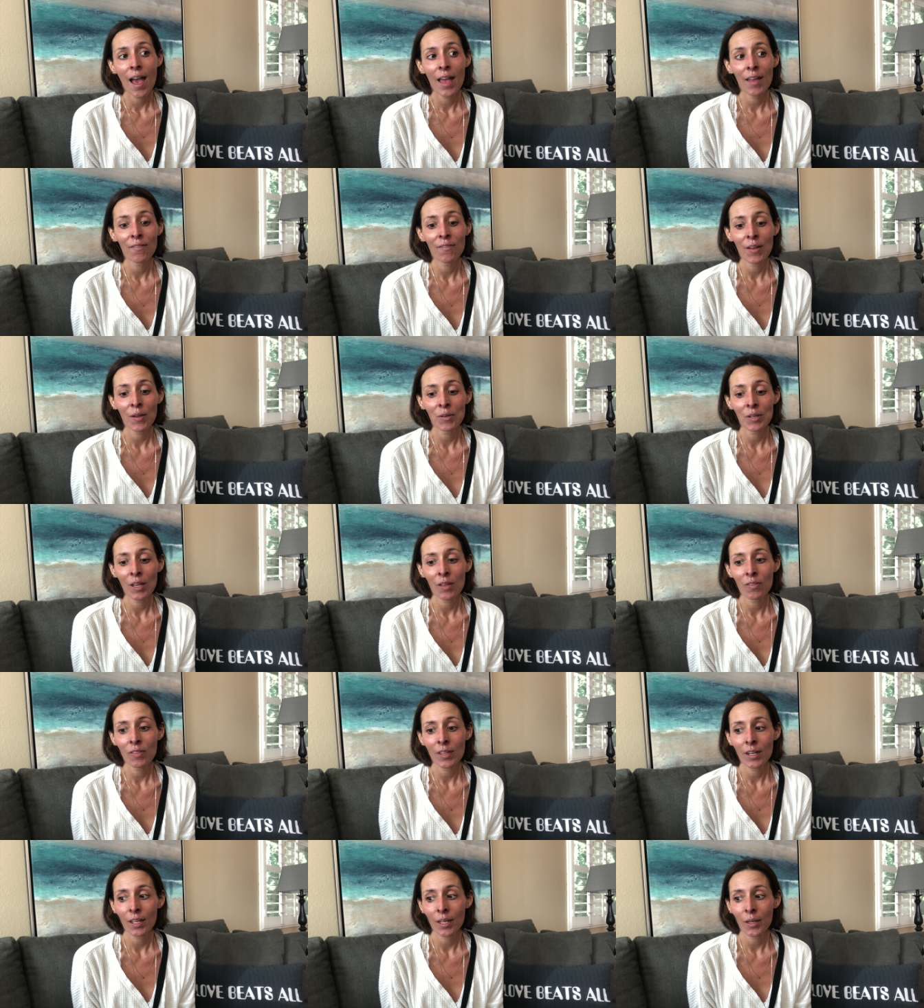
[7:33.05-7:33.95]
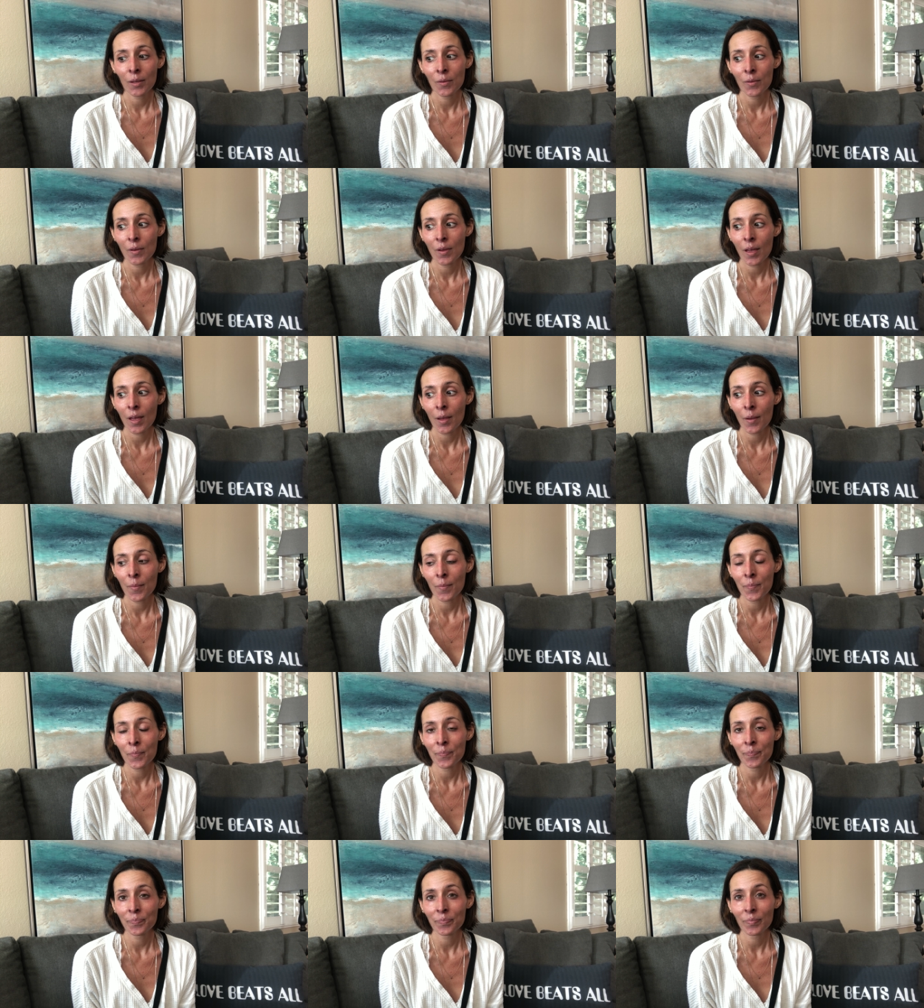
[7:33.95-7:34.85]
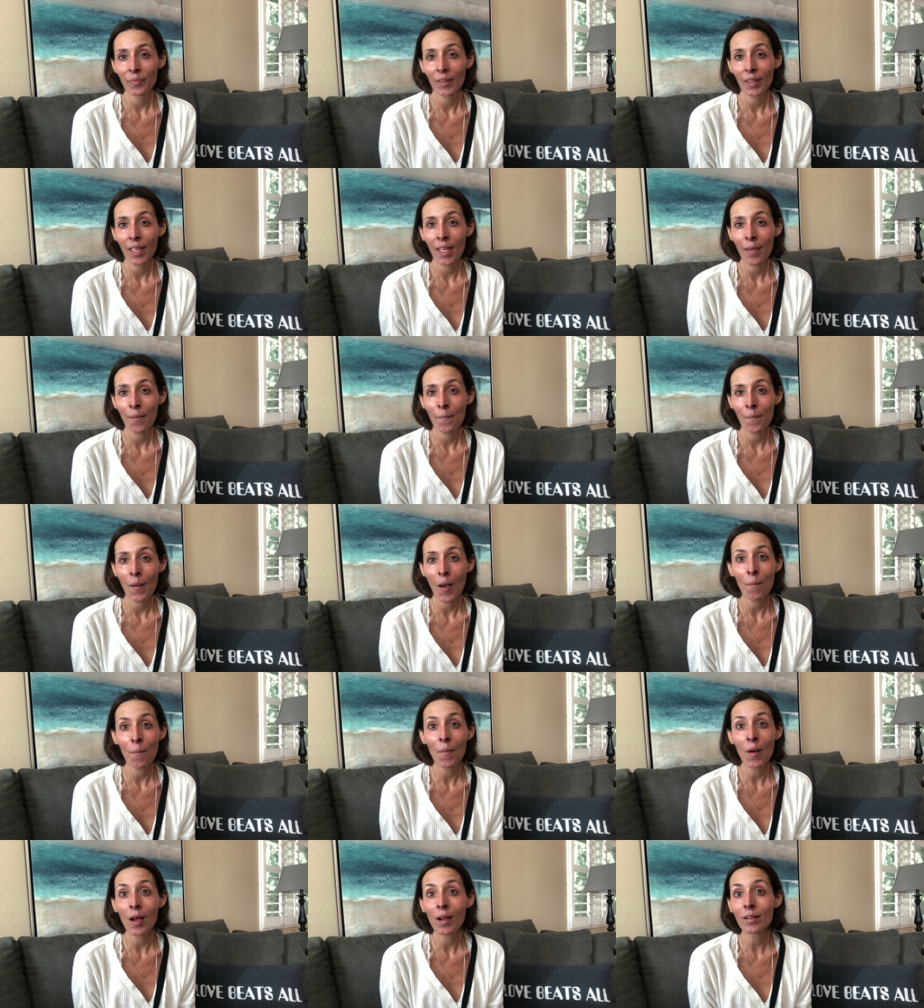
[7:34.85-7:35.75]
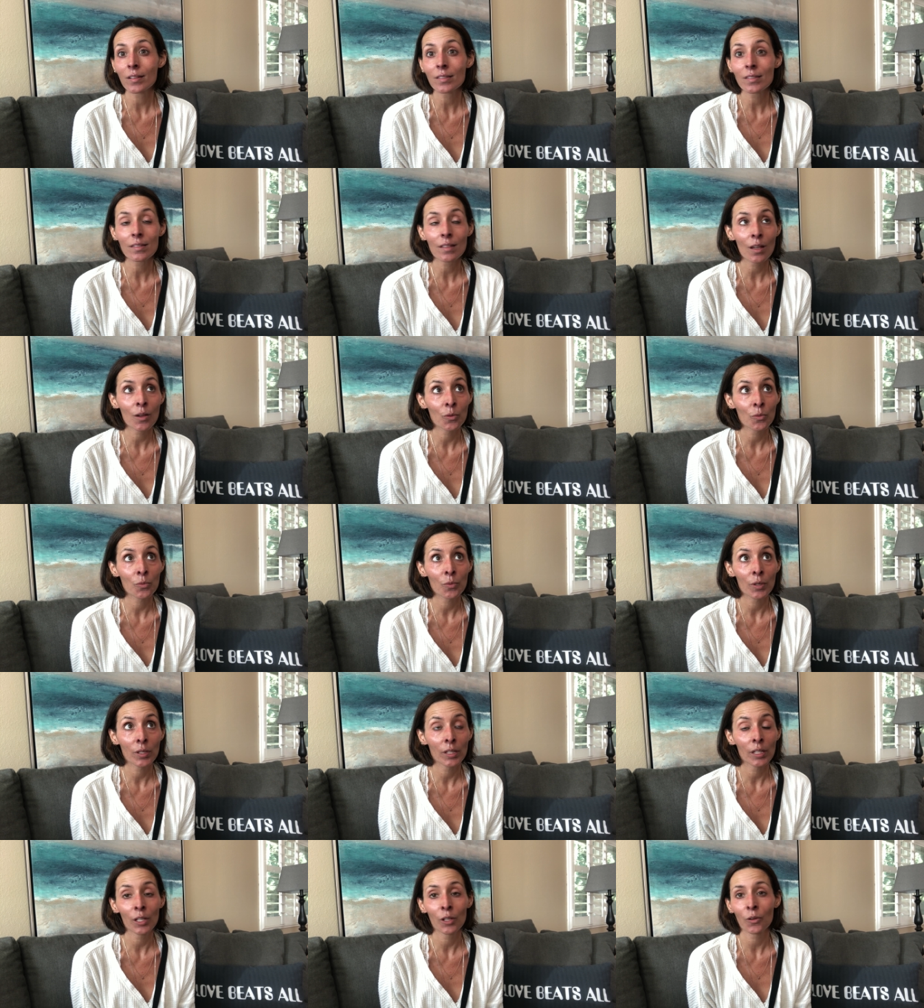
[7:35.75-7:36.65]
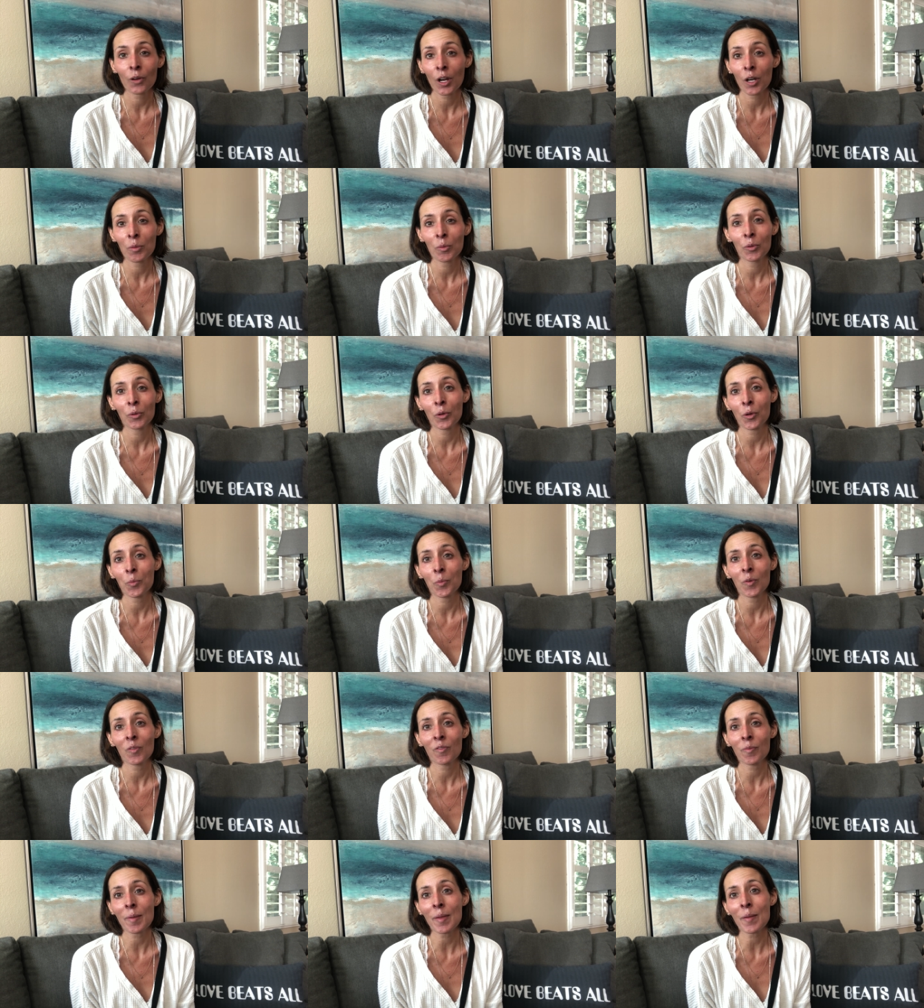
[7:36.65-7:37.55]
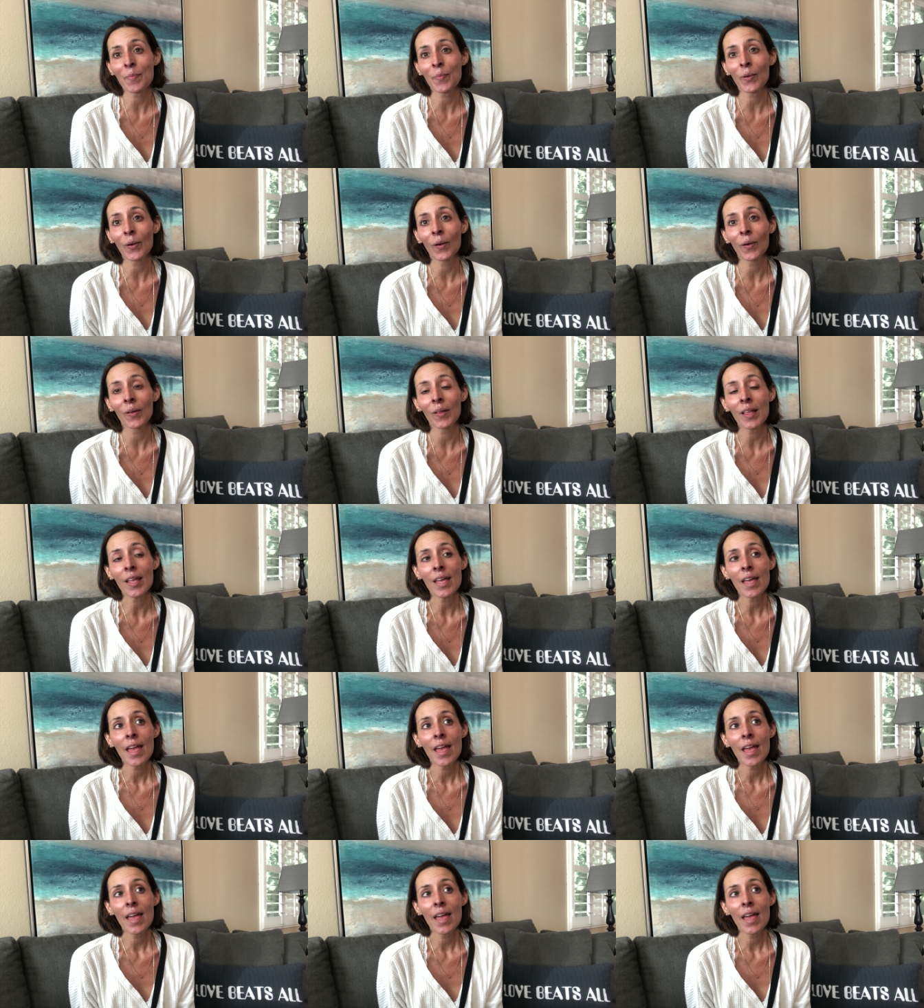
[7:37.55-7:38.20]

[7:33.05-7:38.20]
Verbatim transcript: I found out that I um, am amongst a really incredible group of people.